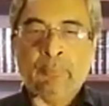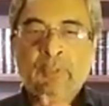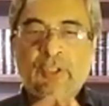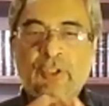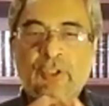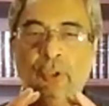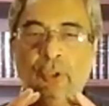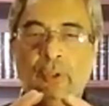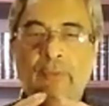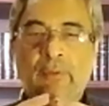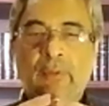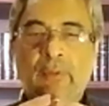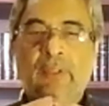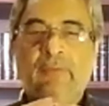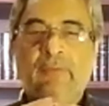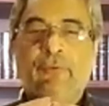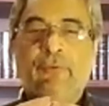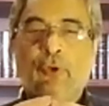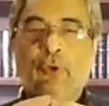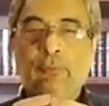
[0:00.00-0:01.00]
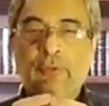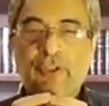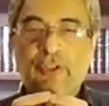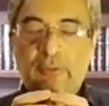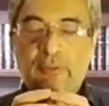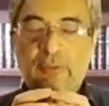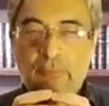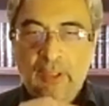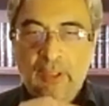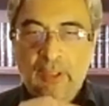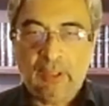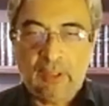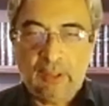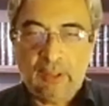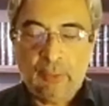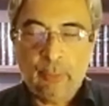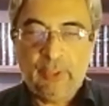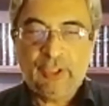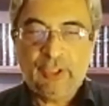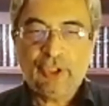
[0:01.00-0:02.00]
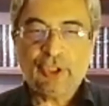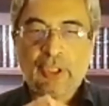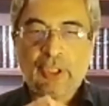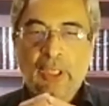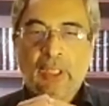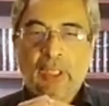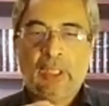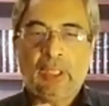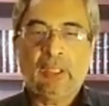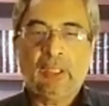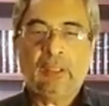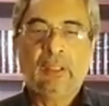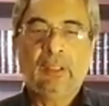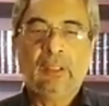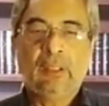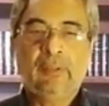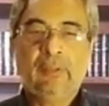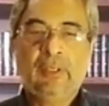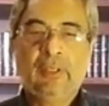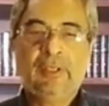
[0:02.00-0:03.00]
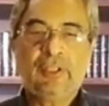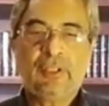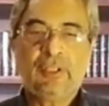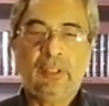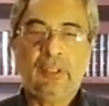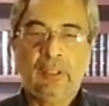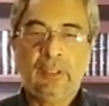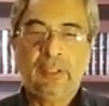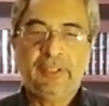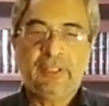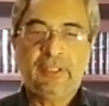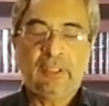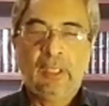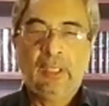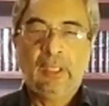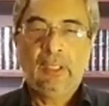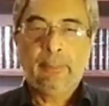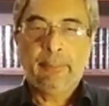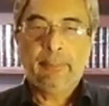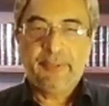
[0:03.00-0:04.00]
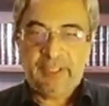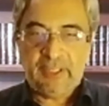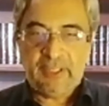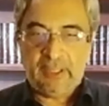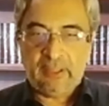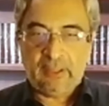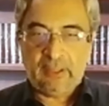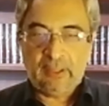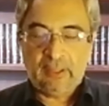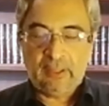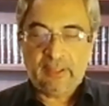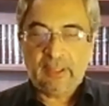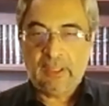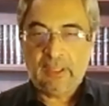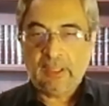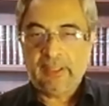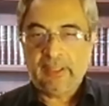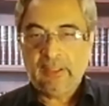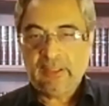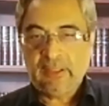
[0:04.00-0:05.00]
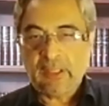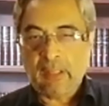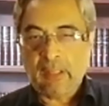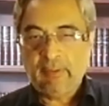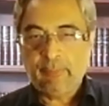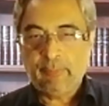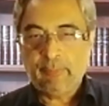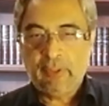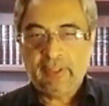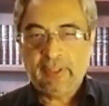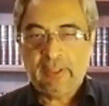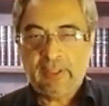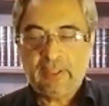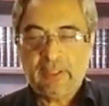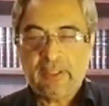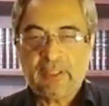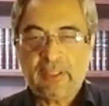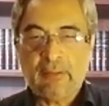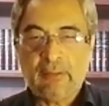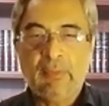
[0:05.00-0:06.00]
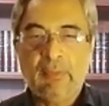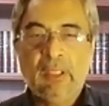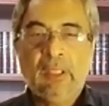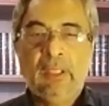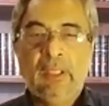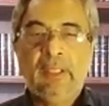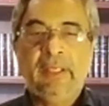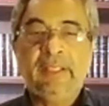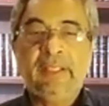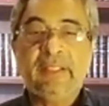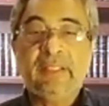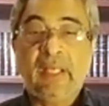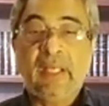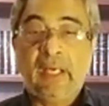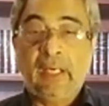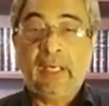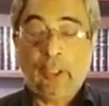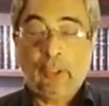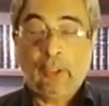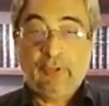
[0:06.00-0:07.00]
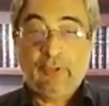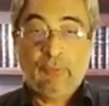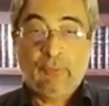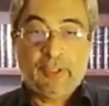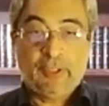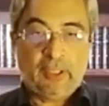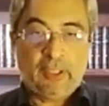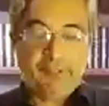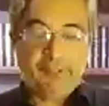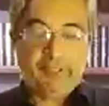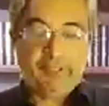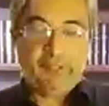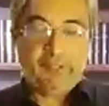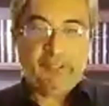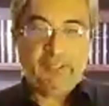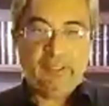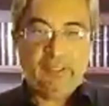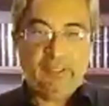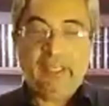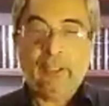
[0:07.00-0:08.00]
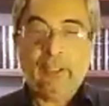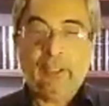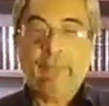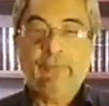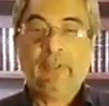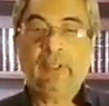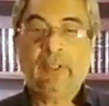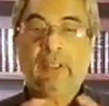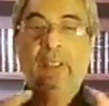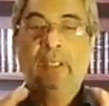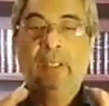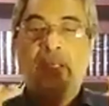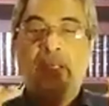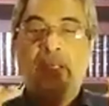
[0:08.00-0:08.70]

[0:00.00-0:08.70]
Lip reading: So the foremost model which our religious scholars present regarding the Islamic political system is that of a monarchy, is that of a